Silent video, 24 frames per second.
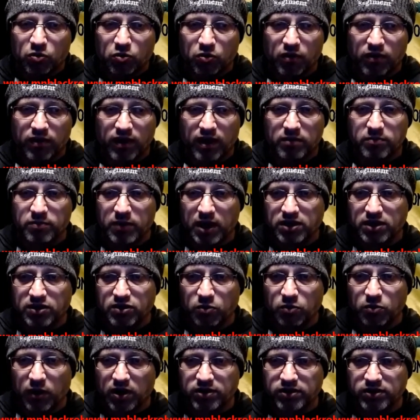were then made
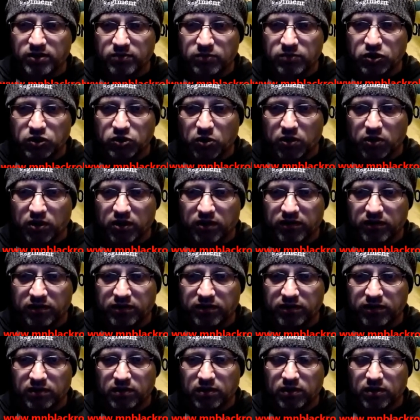to wear some sort
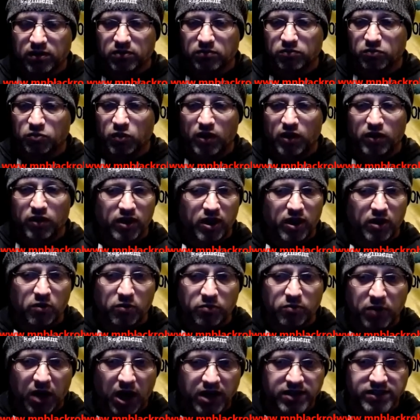of, whether they
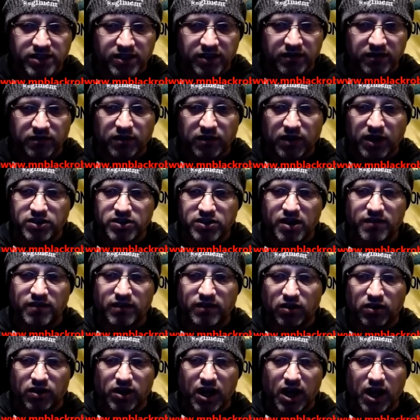were positive for HIV
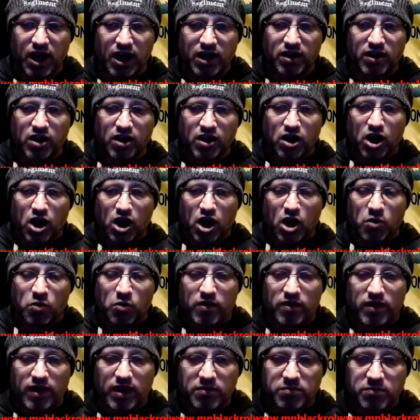or not,
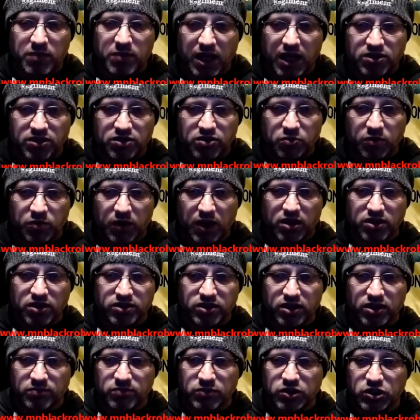were then made to wear
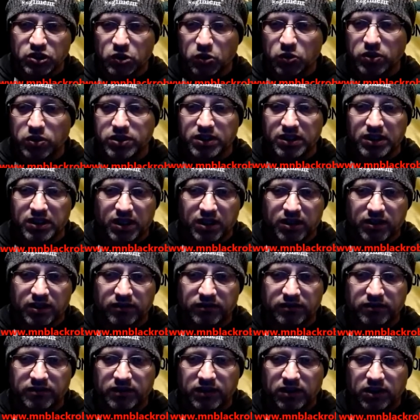some sort
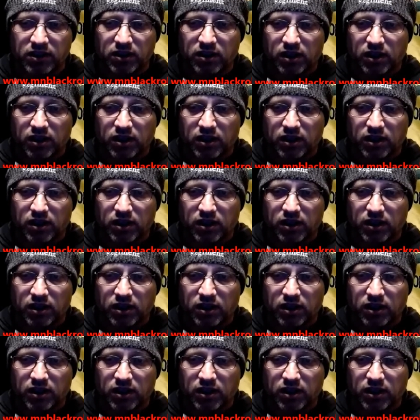of